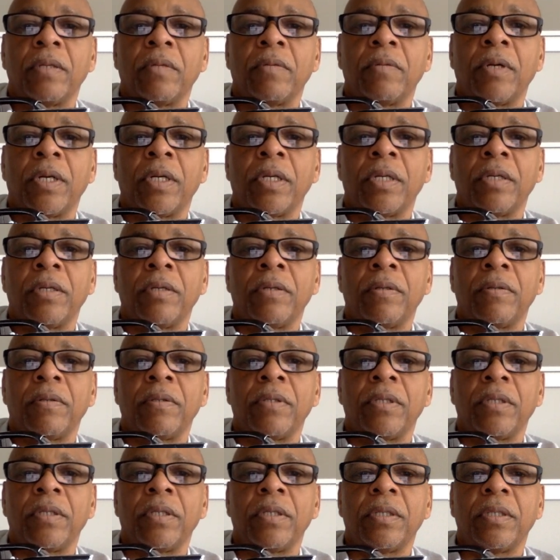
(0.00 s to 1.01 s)
right here on the
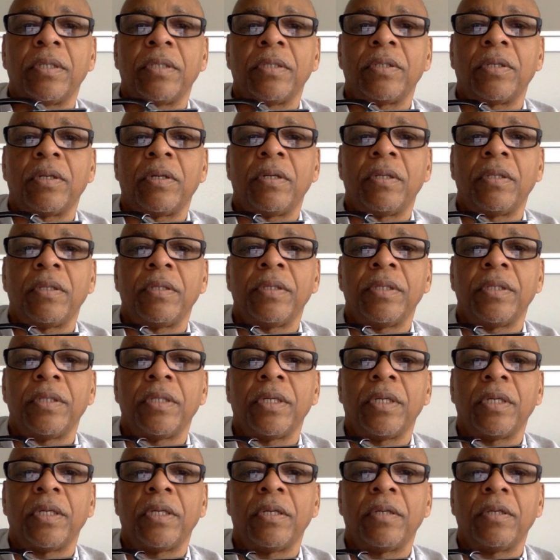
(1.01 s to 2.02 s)
edge, all the
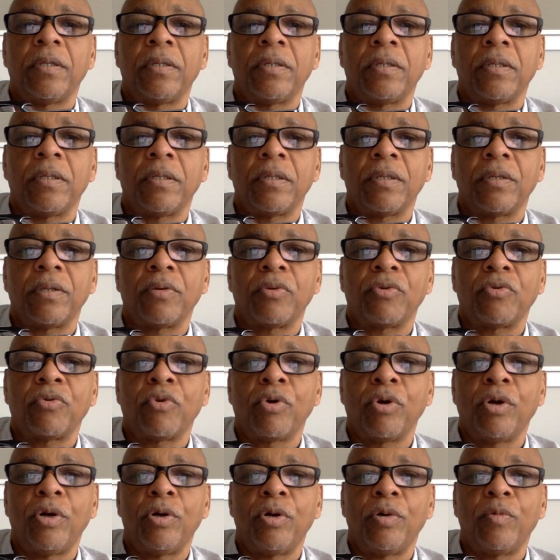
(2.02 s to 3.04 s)

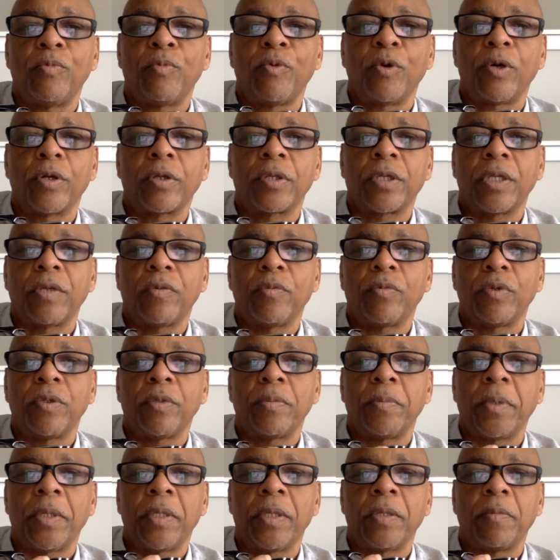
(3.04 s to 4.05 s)
chrome work that would have
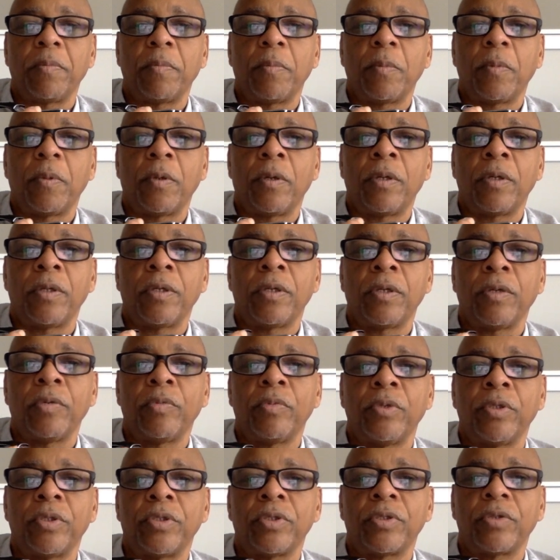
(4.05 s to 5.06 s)
been on the
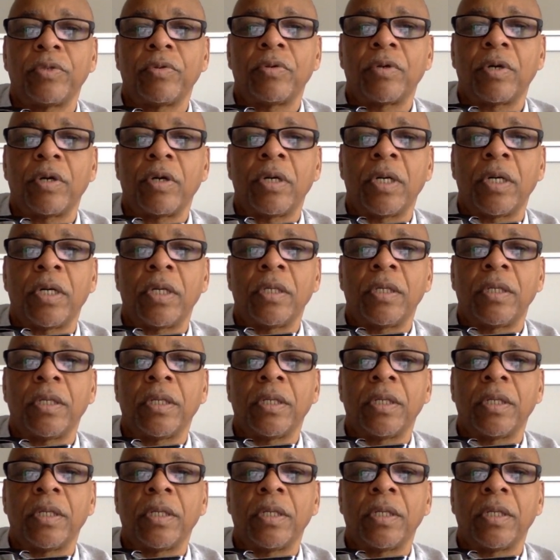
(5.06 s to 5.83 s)
original car.